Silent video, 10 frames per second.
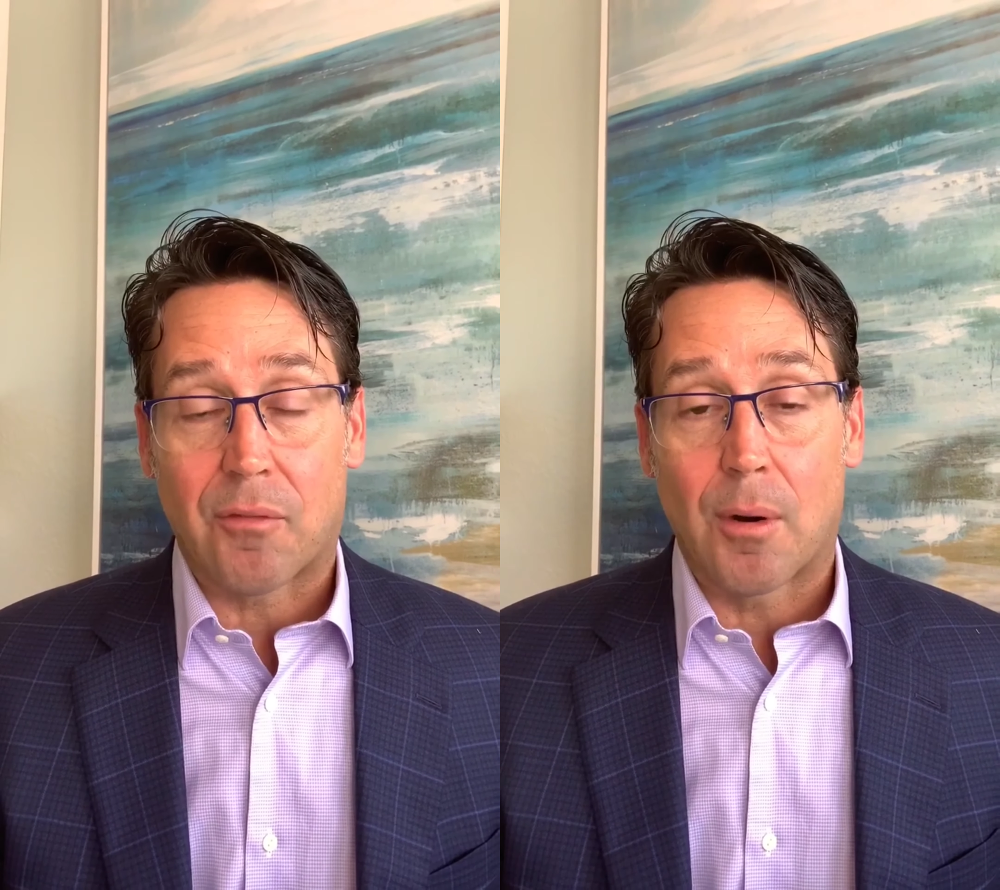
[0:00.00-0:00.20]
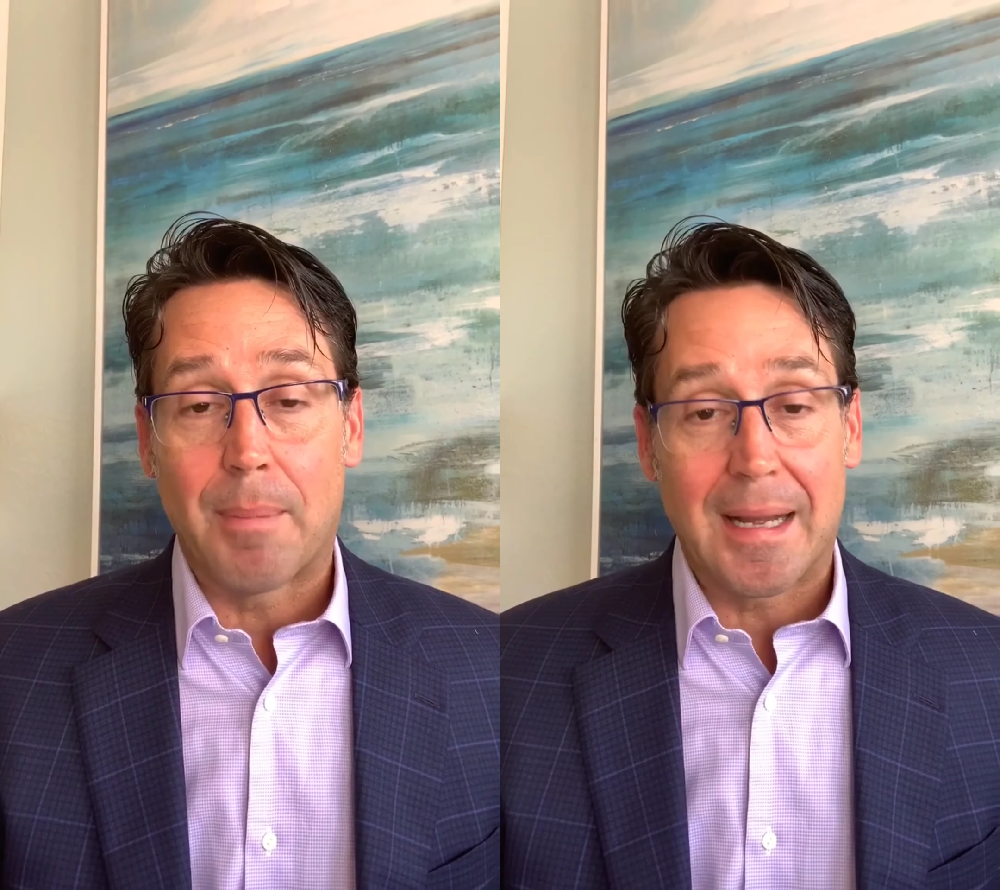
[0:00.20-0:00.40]

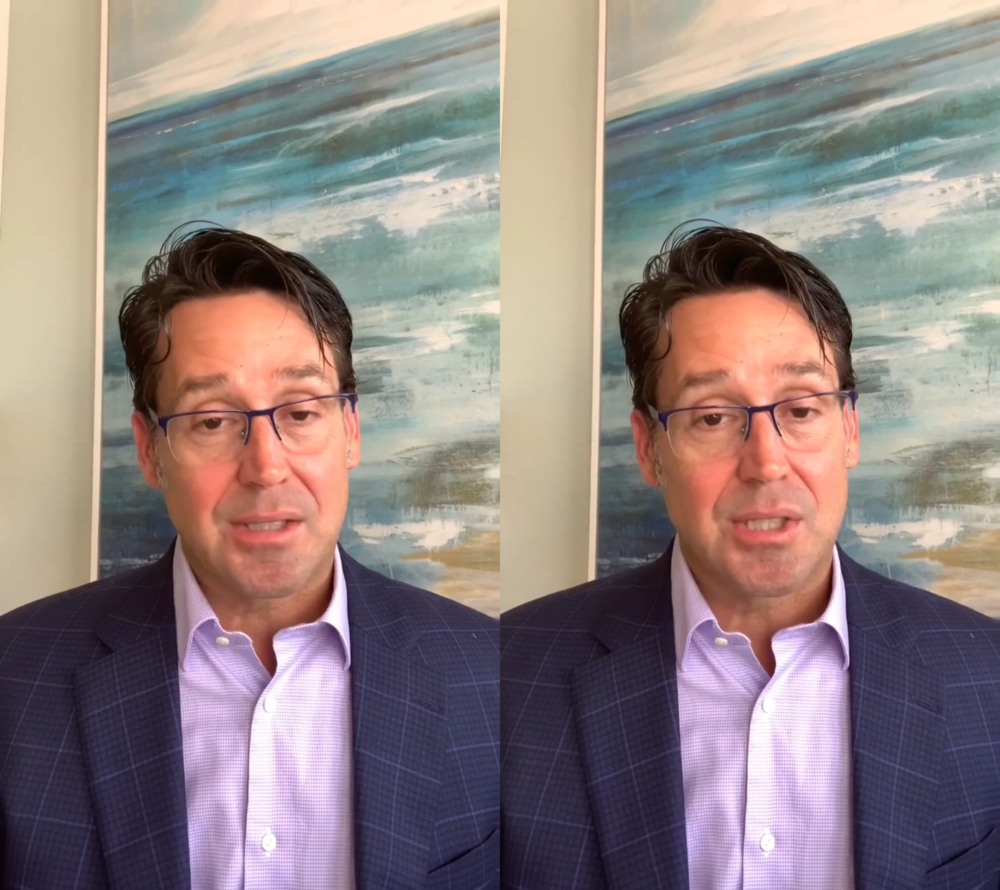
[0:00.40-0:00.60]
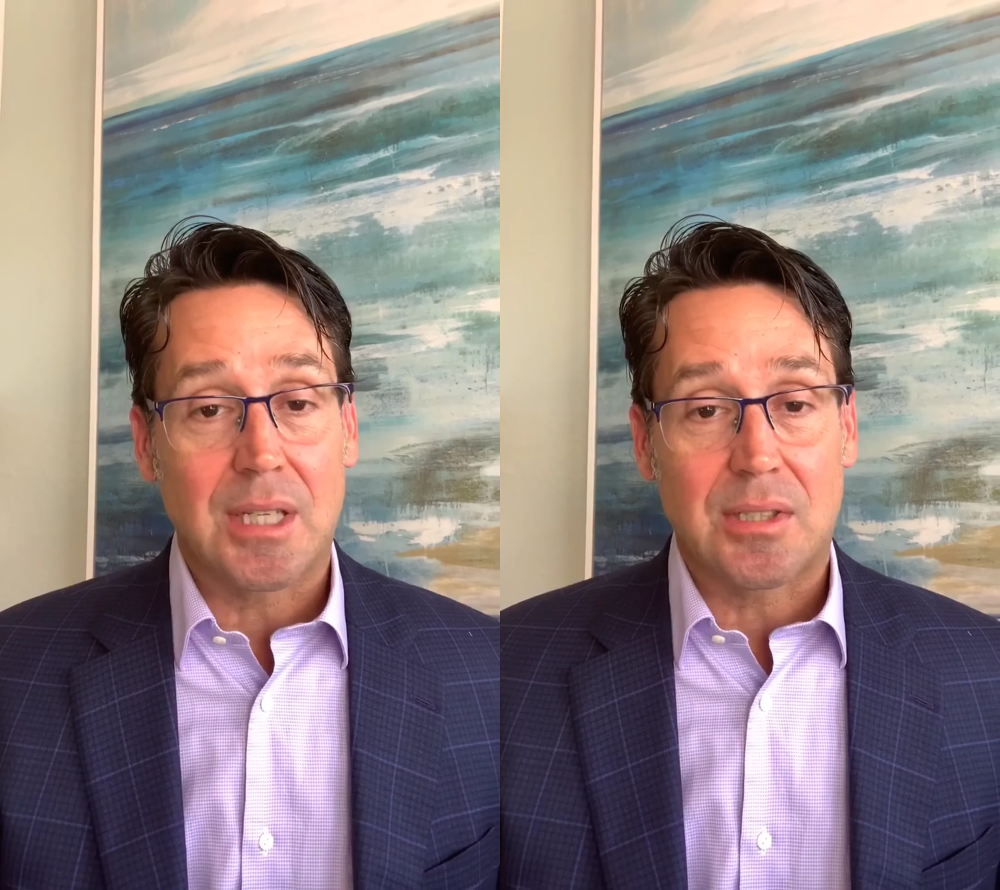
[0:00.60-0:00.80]
for about
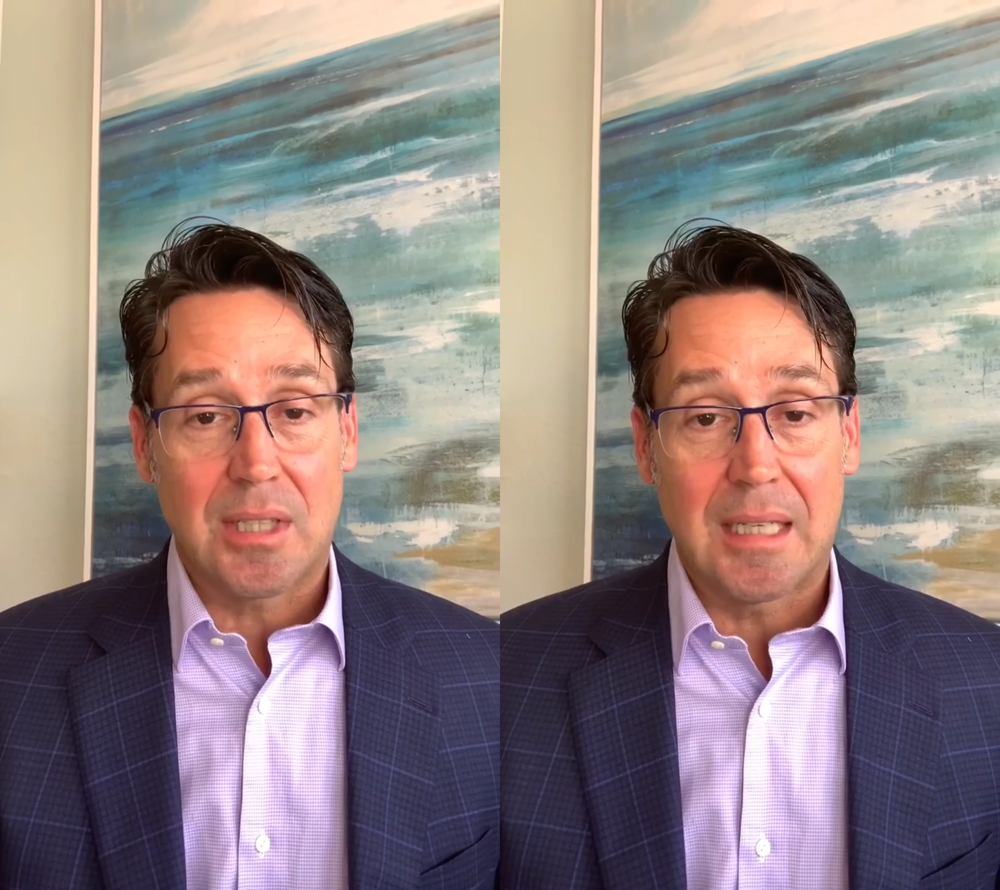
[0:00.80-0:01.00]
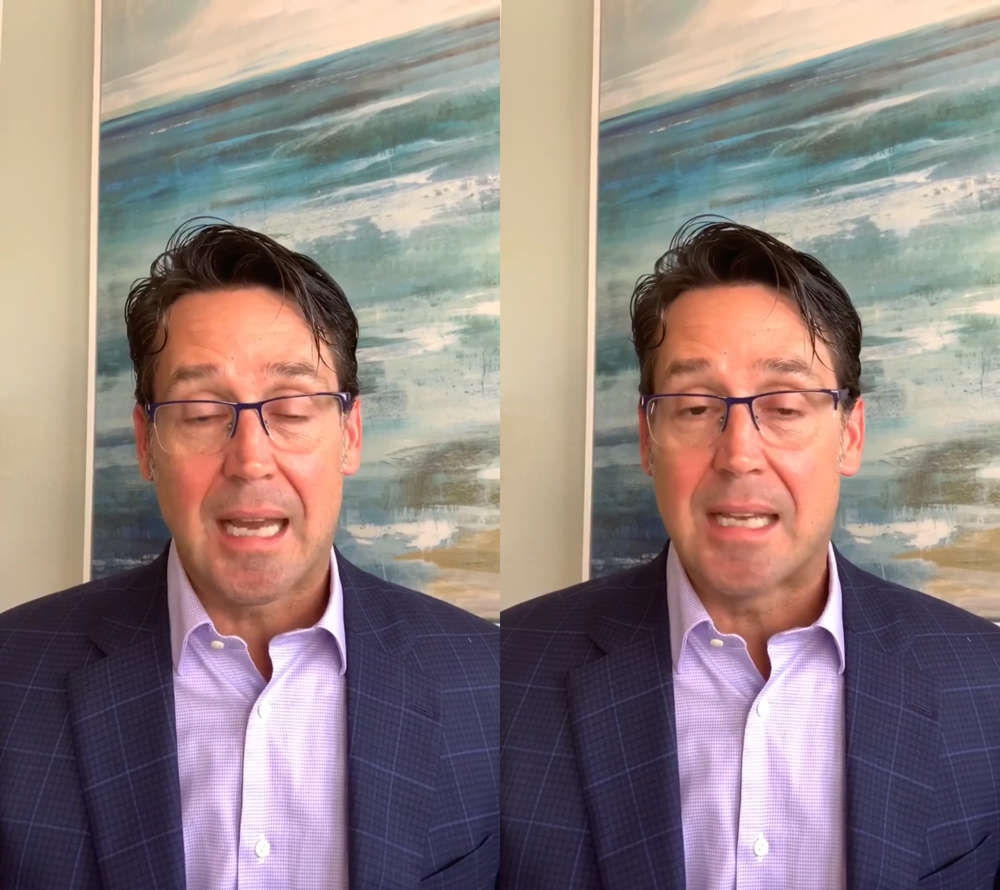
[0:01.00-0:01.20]
60
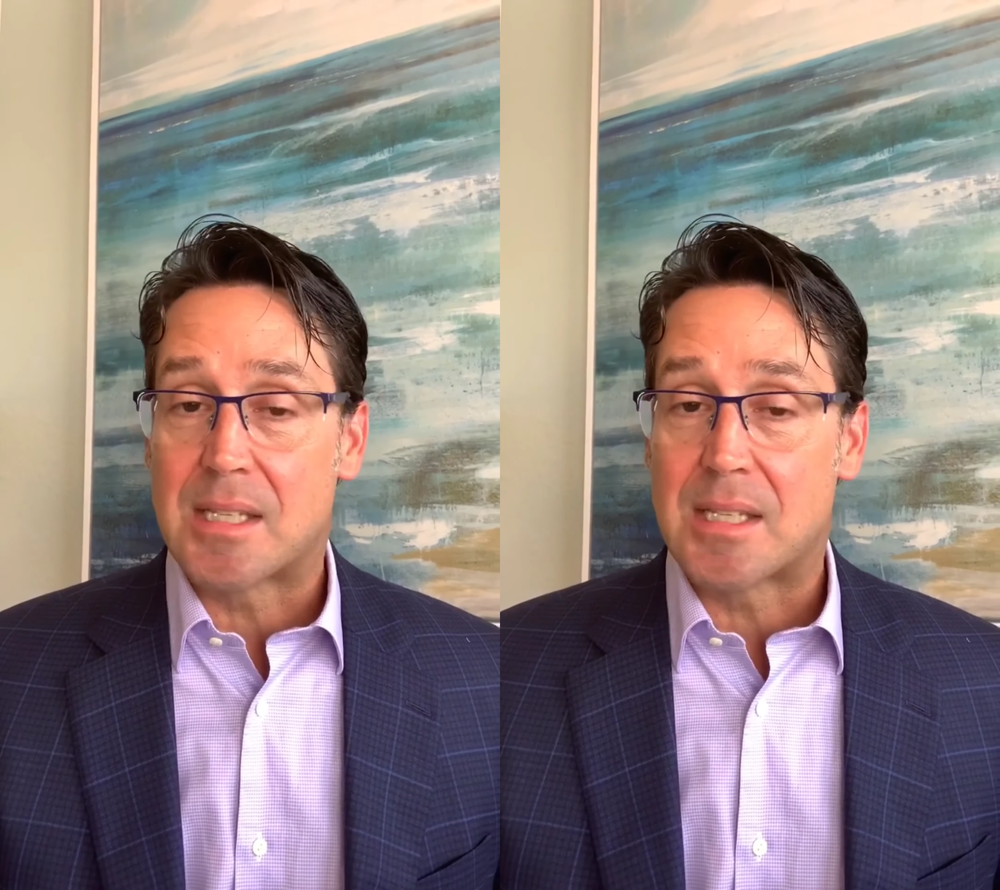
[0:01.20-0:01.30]
days,